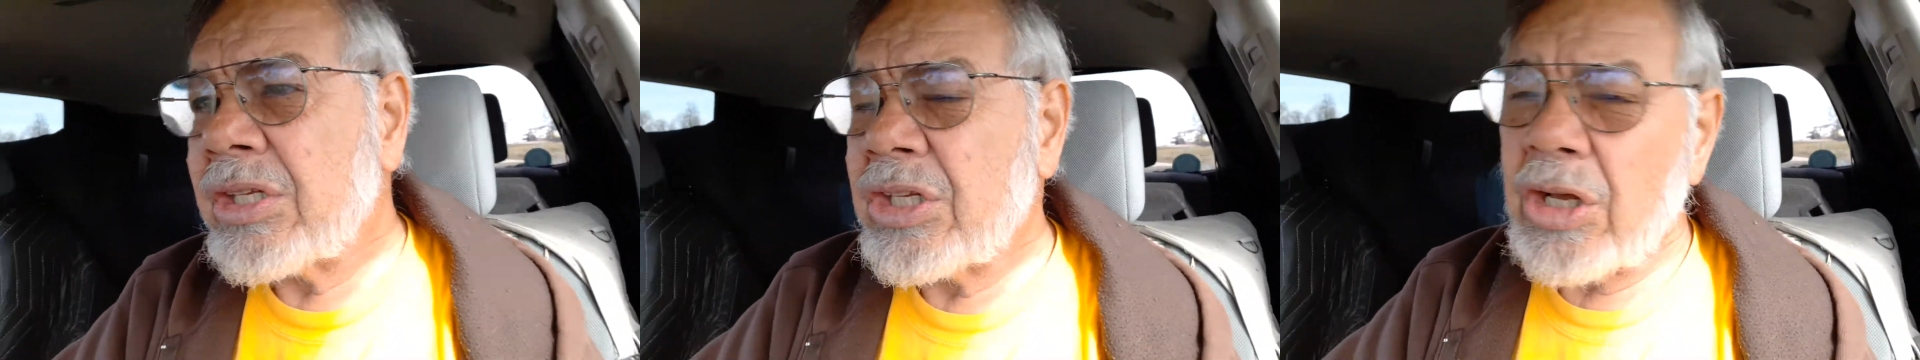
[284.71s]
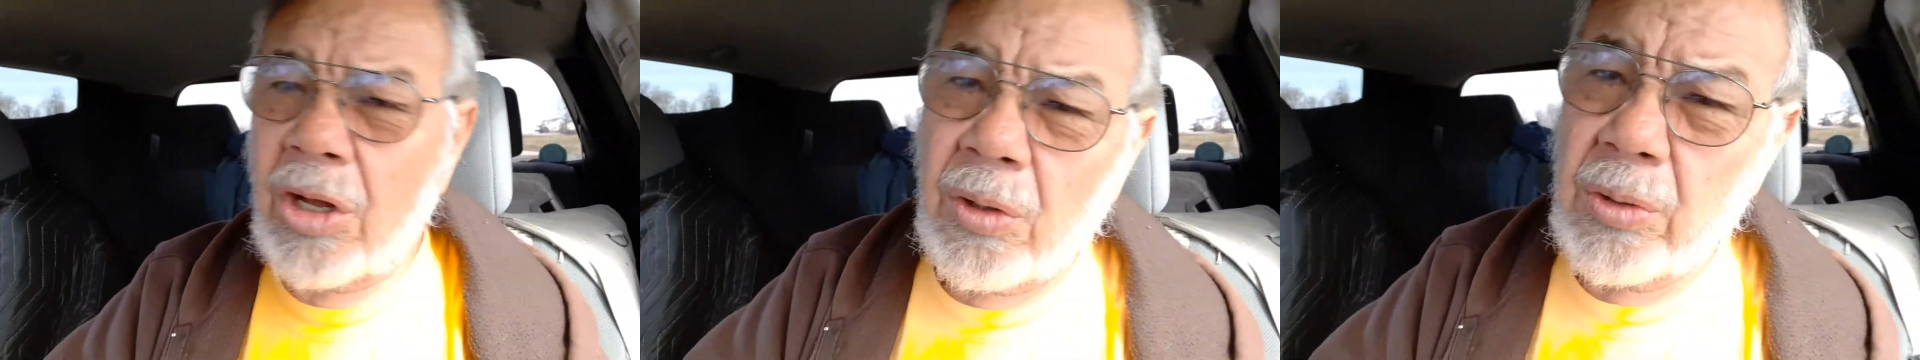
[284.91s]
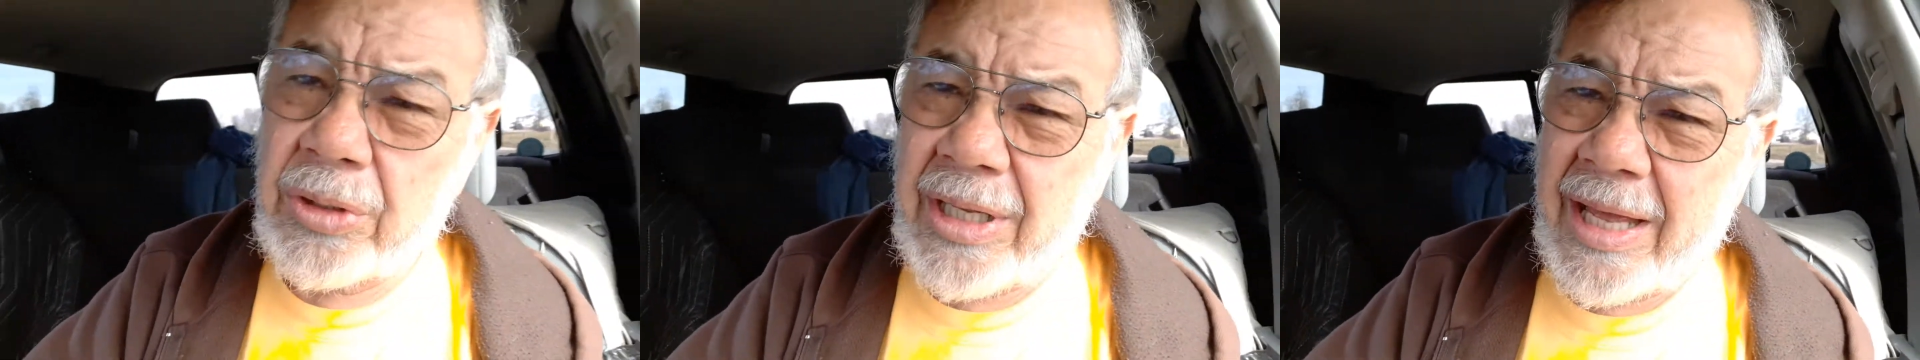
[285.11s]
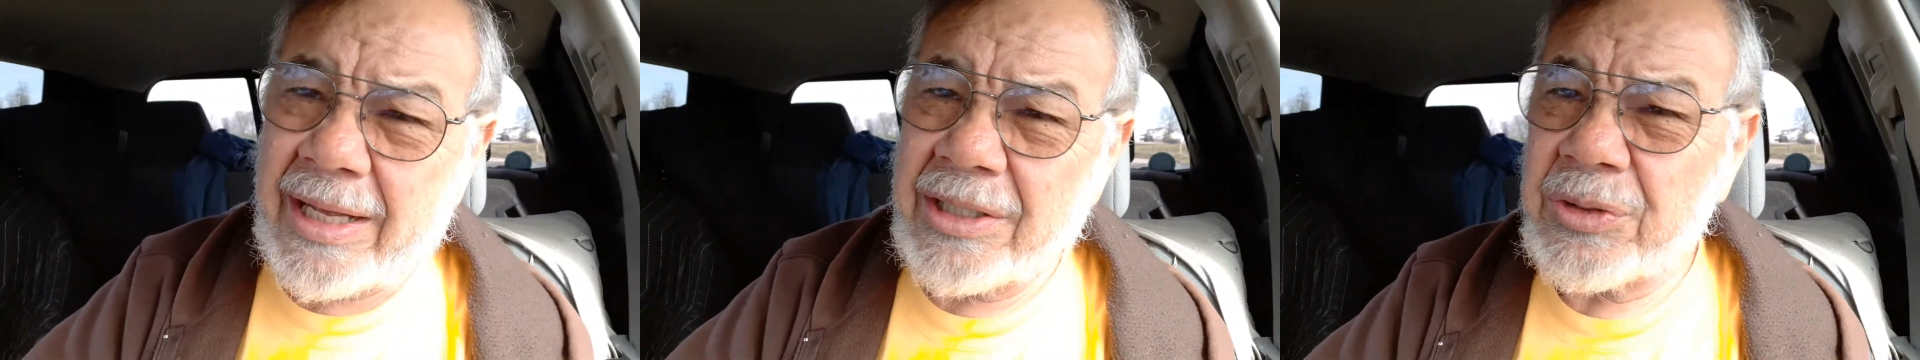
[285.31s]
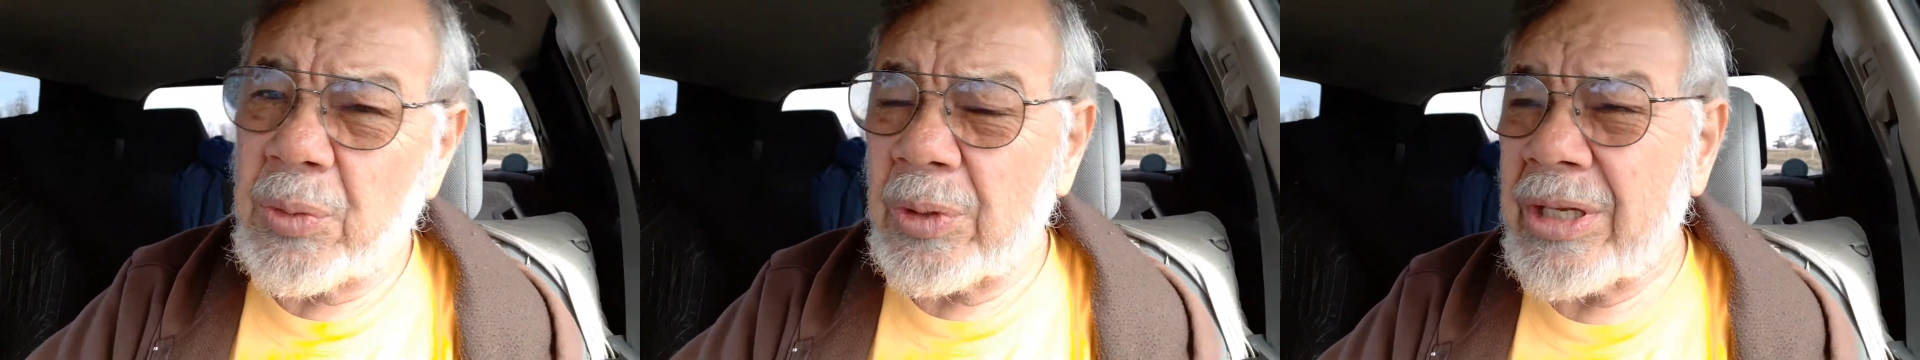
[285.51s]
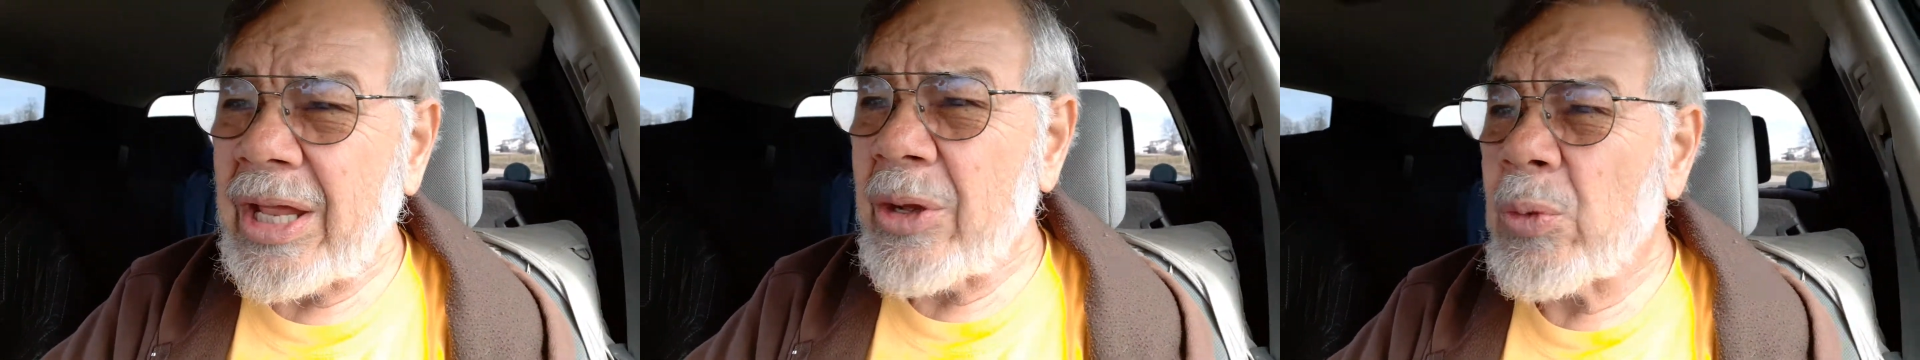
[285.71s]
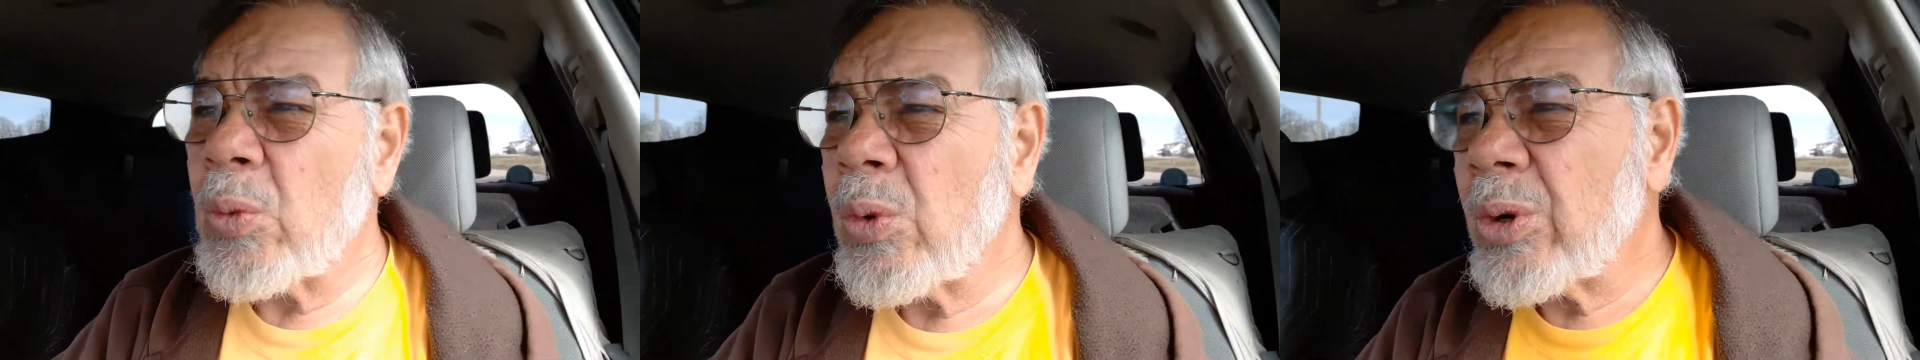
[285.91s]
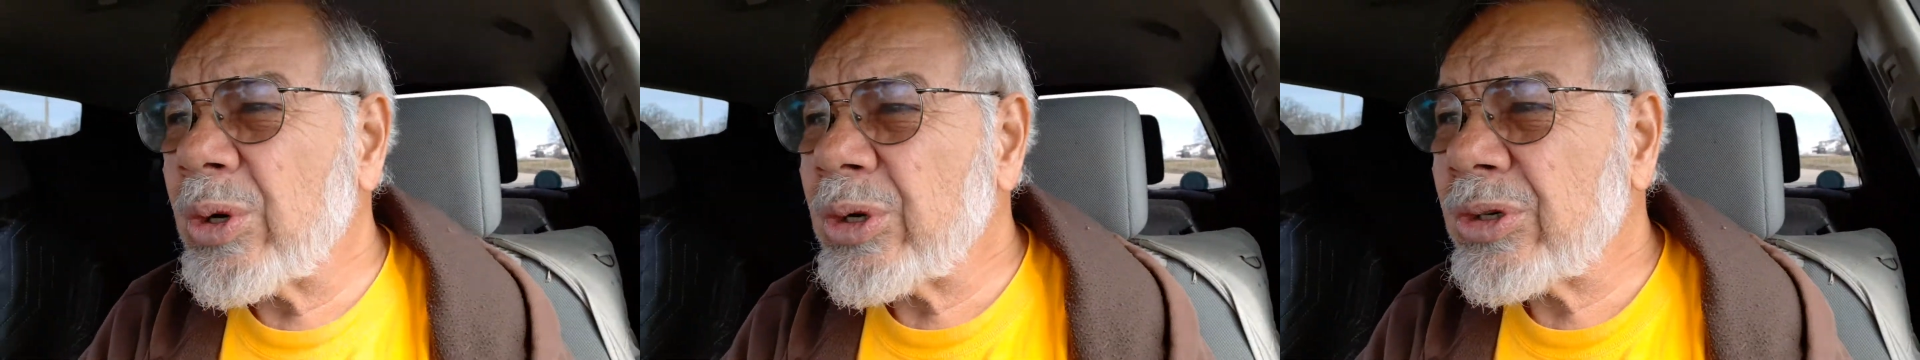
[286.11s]
the old days when they
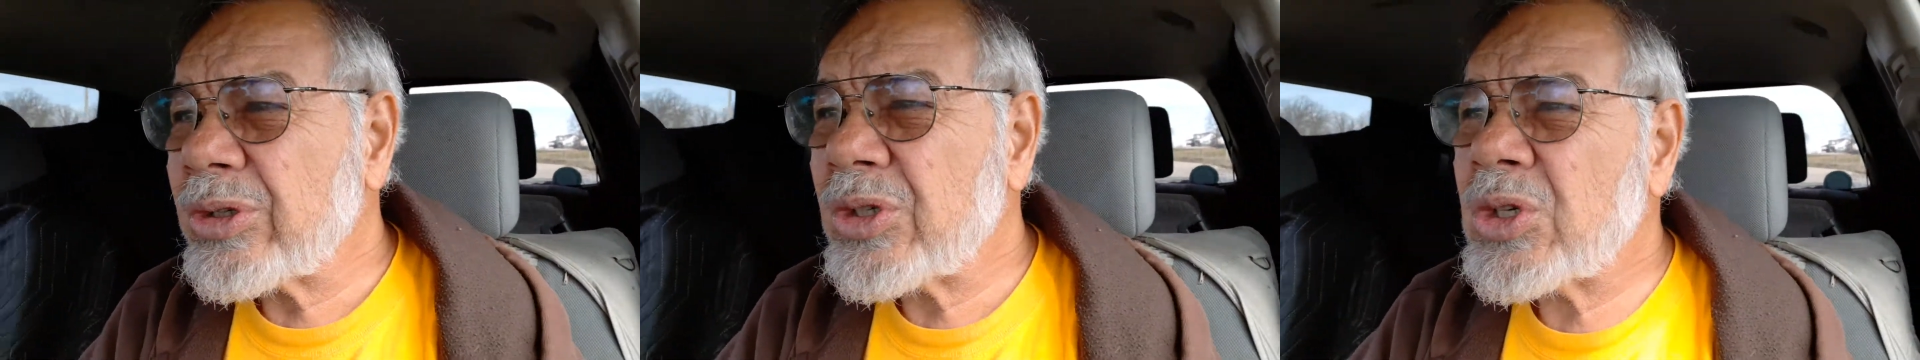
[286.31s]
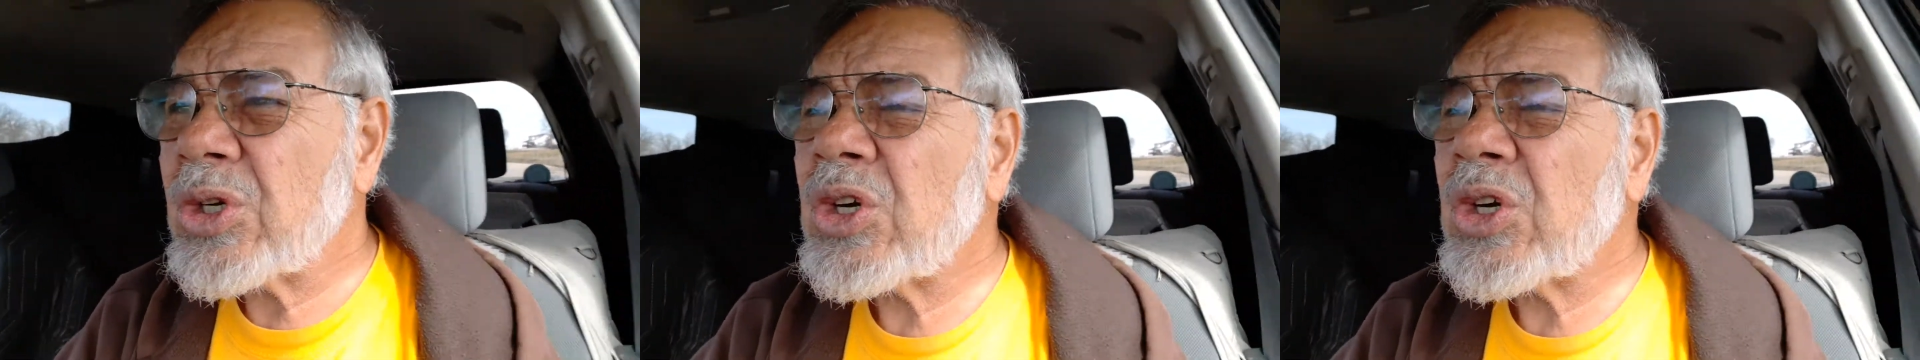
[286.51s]
weren't